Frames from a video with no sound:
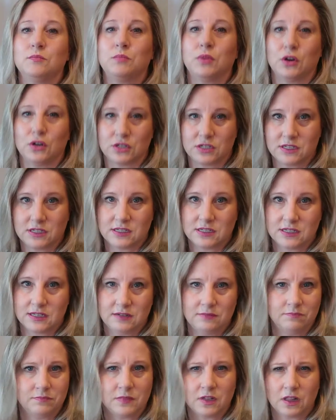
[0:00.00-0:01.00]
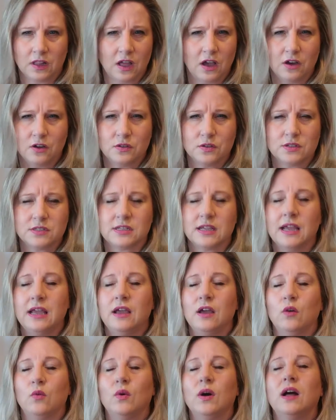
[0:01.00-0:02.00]
purses and clothes.
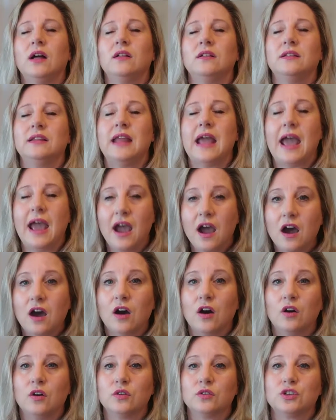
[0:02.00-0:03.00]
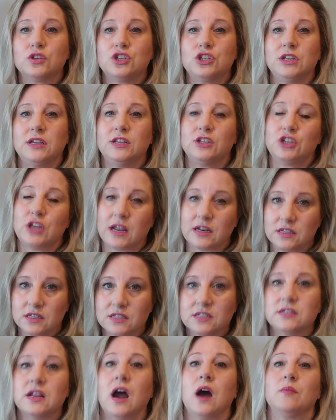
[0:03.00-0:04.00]
Well, now she, she had to
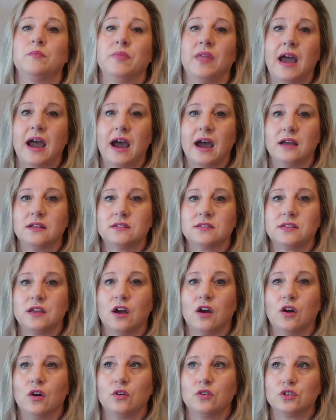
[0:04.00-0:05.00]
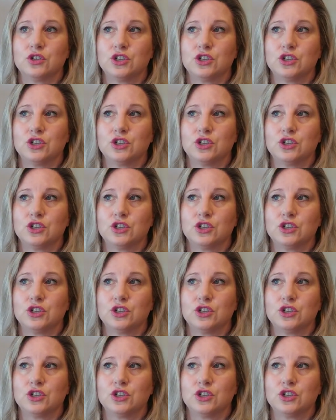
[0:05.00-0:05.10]
stop that, so